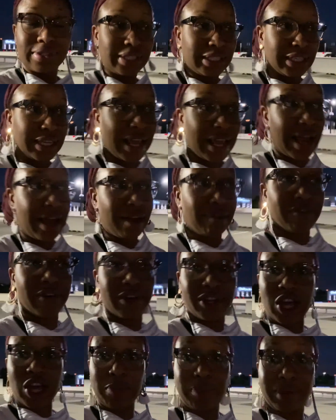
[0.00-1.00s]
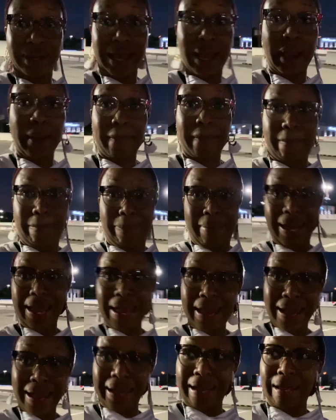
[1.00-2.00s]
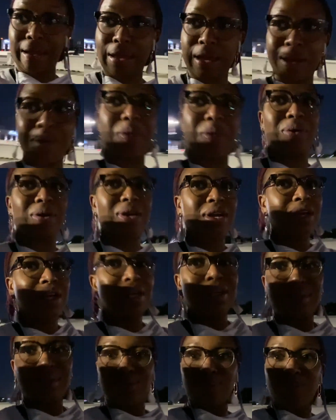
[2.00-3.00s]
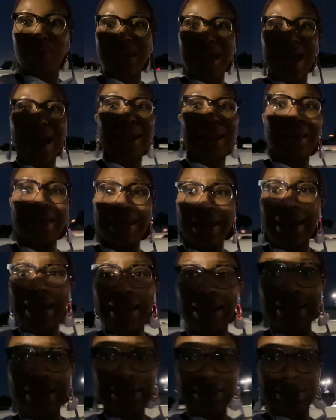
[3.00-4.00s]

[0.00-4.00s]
Yeah, Falla, I'll be like, babe, we gotta eat,